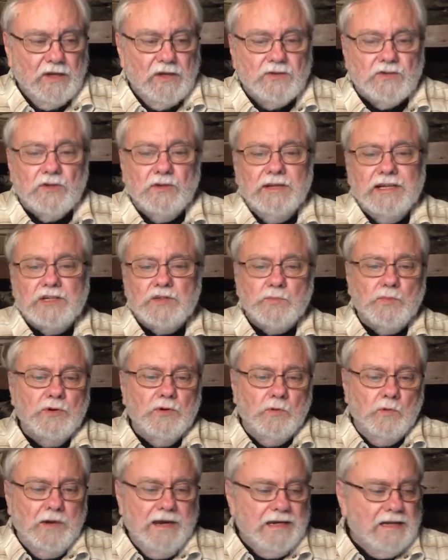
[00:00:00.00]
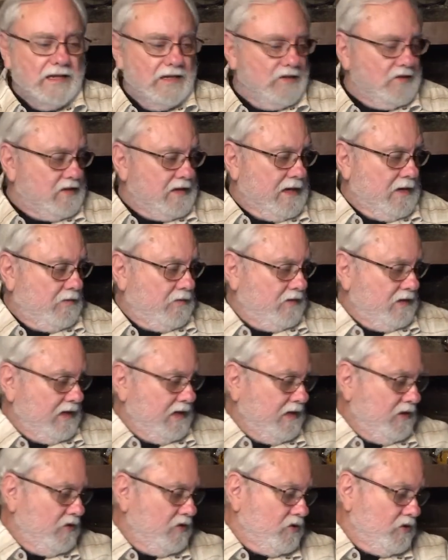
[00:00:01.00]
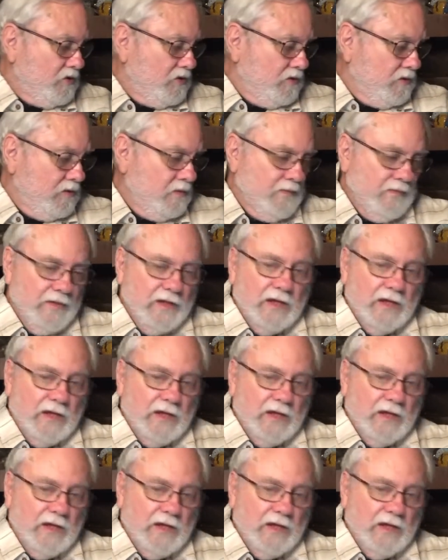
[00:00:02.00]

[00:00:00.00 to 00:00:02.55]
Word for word: So let's put Winkie sound into